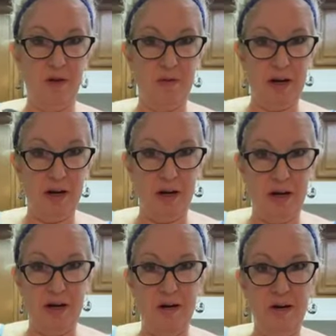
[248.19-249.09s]
arena
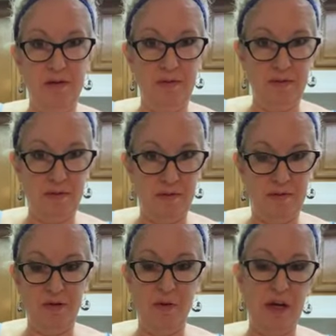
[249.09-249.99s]
here,
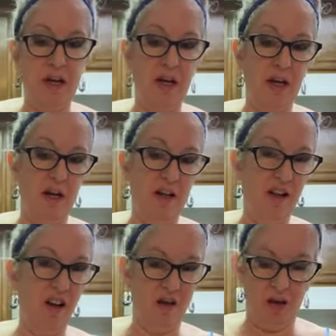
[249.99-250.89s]
so we can get a
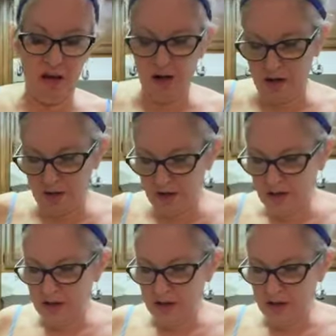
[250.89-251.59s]
lot of that.